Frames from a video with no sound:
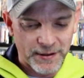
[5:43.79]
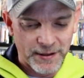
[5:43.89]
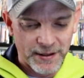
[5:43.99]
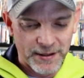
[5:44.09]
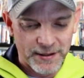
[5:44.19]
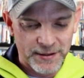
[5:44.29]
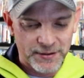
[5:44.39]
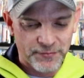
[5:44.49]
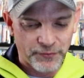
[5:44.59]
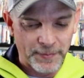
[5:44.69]

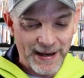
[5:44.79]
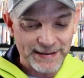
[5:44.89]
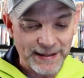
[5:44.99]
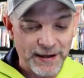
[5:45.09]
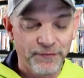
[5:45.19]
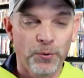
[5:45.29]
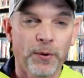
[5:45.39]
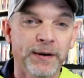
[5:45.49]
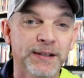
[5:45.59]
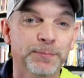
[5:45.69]
is from nineteen
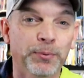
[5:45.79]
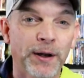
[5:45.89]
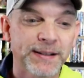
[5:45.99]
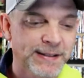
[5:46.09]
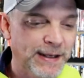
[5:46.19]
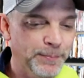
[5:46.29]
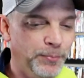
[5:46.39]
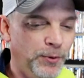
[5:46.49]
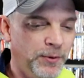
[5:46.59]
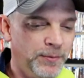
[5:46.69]
eighty-four, and it's Blood
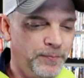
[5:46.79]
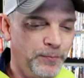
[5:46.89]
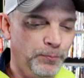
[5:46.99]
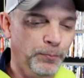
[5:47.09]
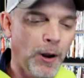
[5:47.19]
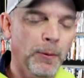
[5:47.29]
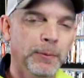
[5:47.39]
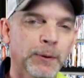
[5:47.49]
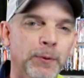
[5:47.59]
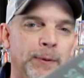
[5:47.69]
Simple. Probably